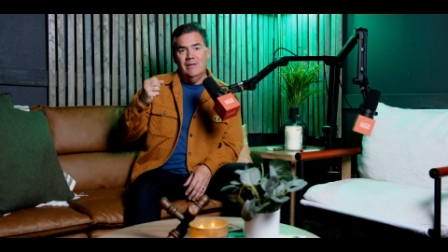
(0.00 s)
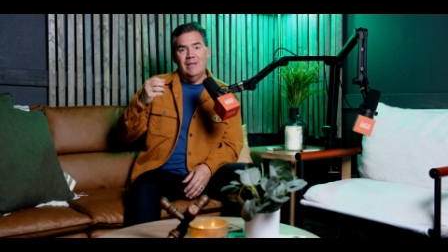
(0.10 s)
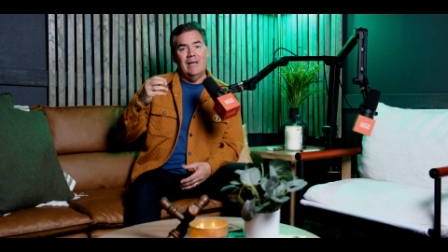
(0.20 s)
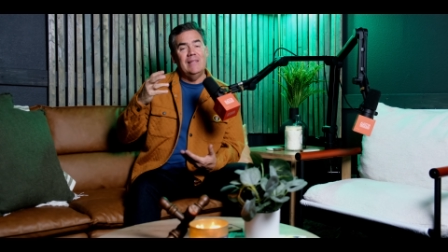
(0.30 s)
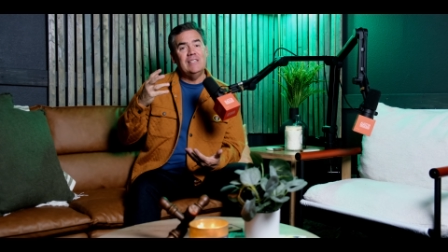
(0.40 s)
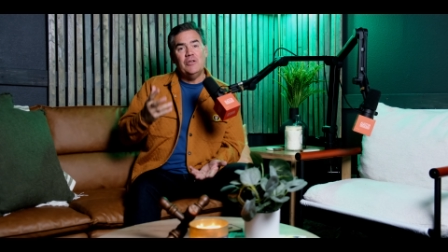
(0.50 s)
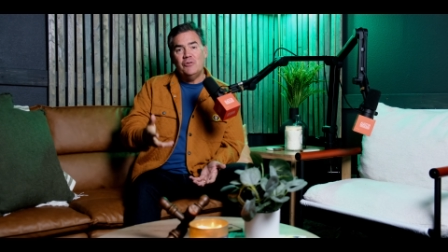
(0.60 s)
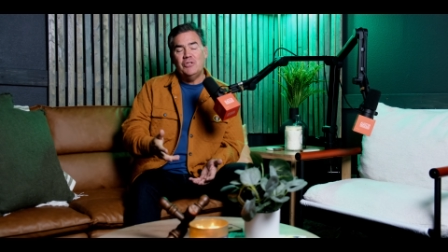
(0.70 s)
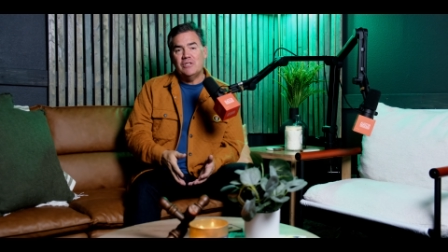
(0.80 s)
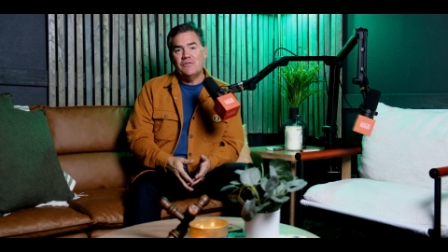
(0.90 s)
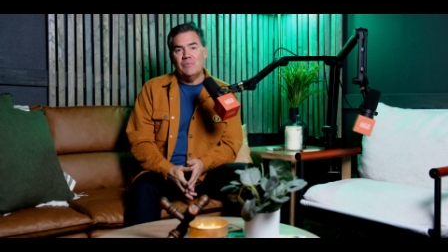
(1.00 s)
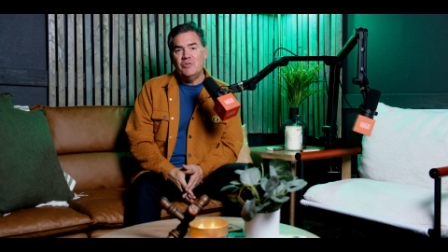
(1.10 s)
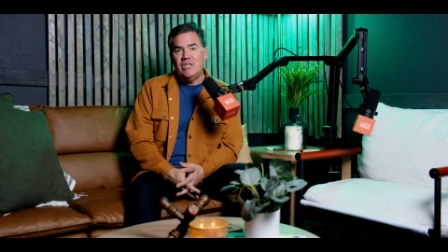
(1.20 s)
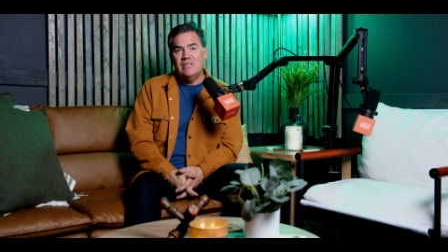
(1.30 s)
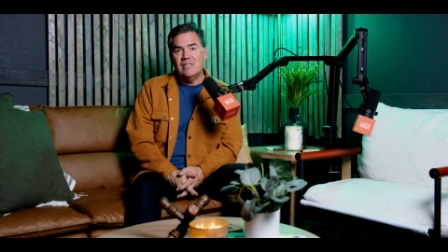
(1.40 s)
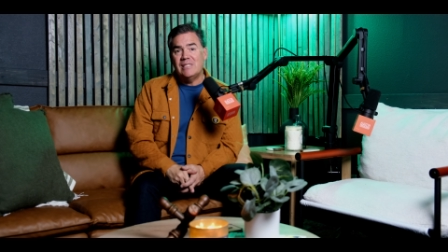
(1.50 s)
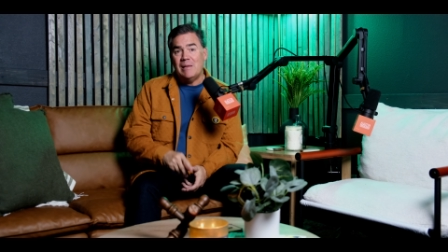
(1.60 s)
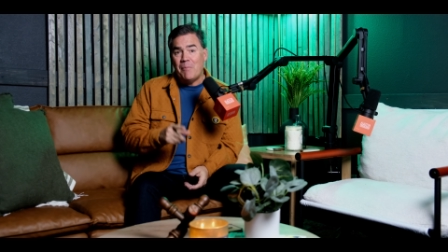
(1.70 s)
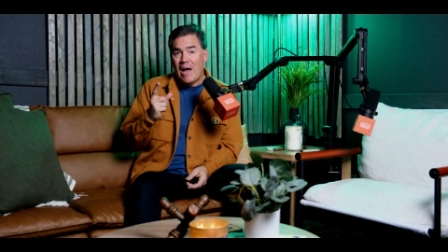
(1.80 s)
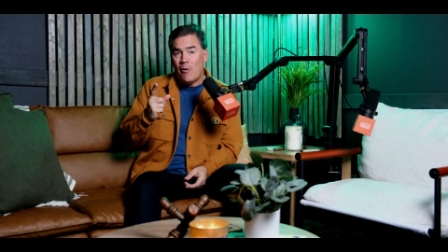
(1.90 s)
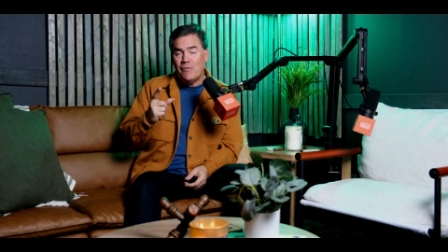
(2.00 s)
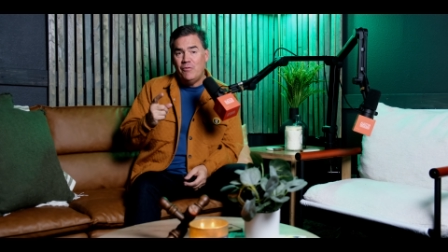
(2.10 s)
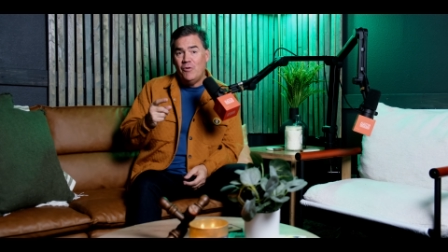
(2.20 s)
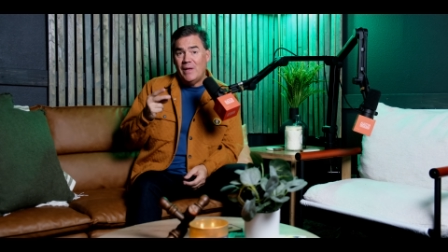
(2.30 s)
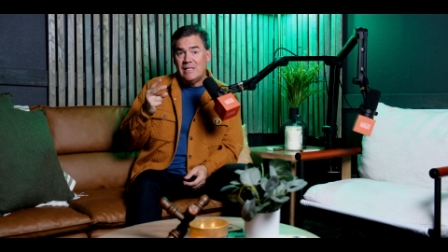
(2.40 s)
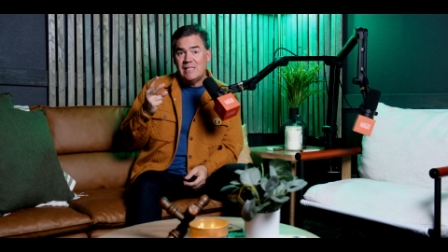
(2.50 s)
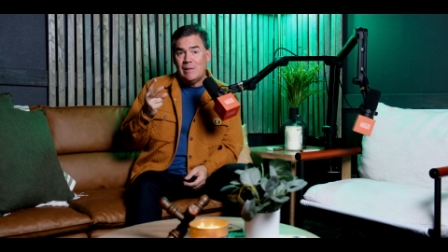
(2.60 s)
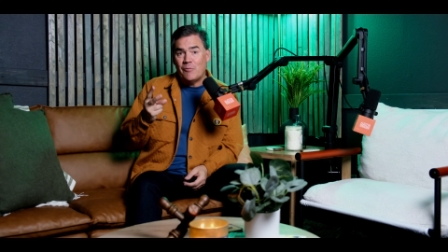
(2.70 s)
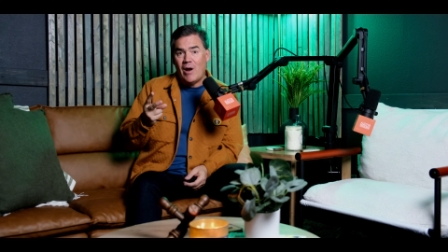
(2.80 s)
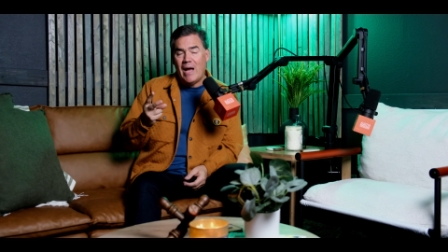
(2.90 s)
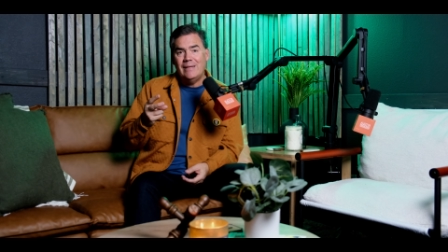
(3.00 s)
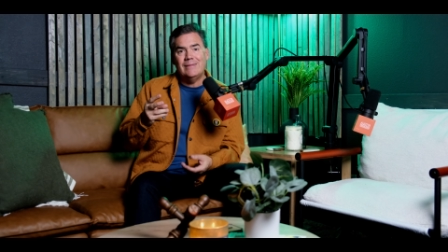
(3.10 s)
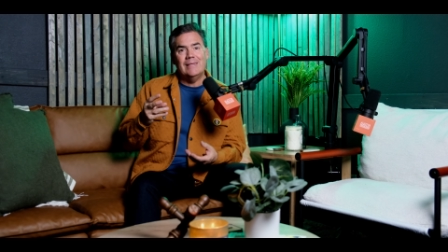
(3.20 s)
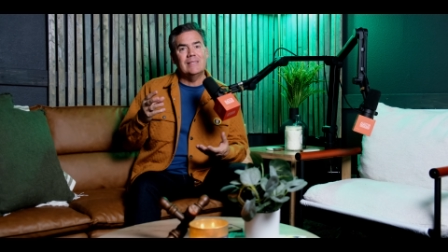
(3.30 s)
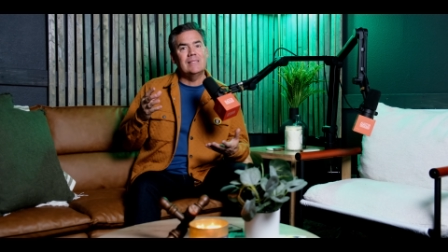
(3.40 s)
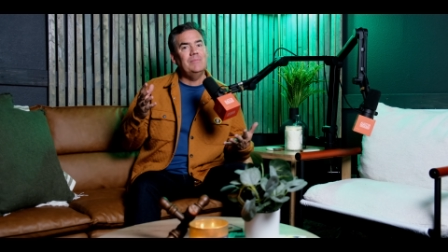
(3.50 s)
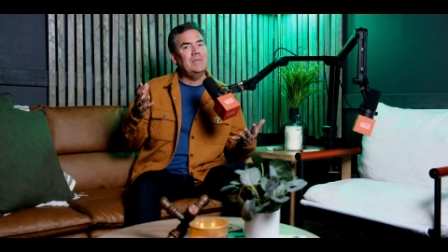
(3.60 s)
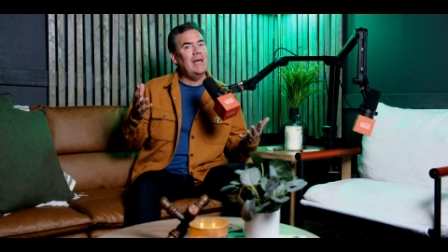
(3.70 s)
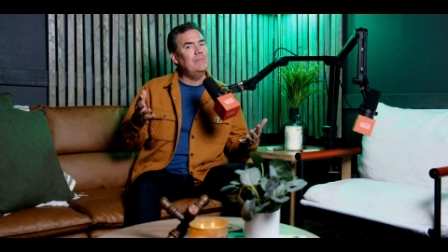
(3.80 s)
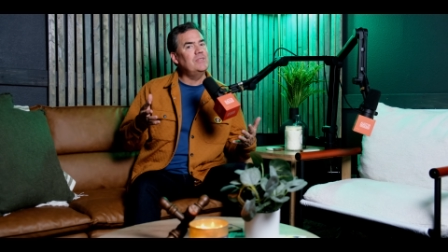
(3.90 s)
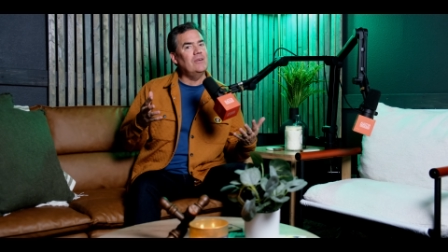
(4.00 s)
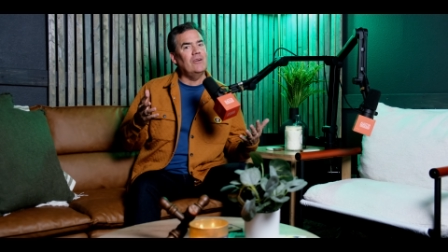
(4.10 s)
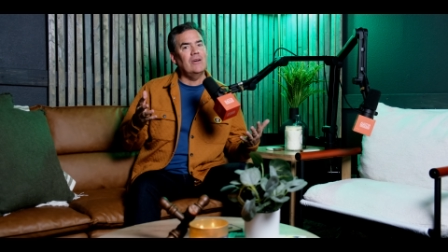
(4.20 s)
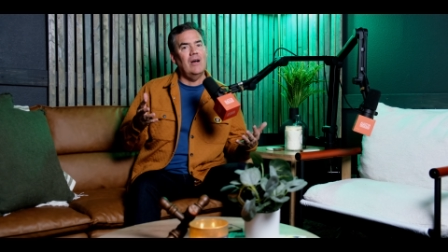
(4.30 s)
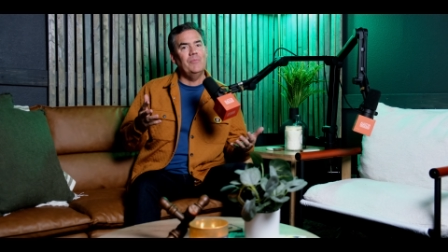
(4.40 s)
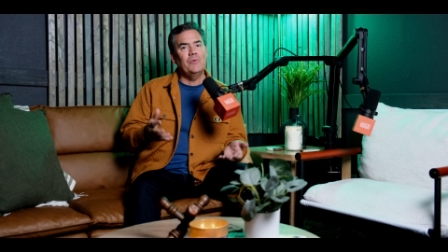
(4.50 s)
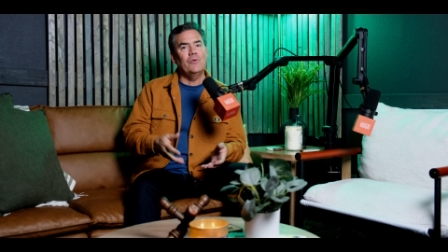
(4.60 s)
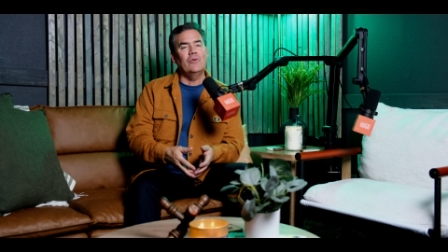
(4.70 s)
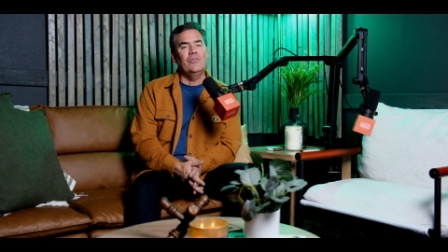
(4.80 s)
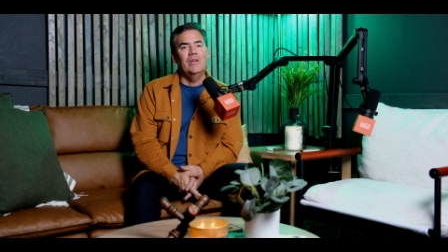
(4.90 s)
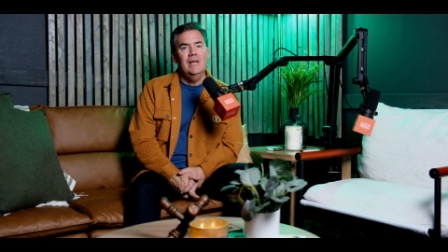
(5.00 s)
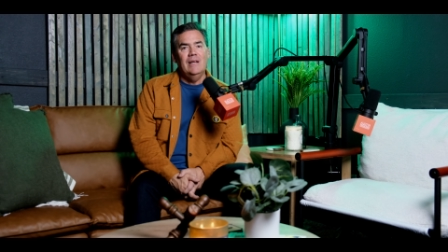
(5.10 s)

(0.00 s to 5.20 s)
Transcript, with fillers: Now, these notions from Jesus seem powerful, they seem right, and sometimes in our common world,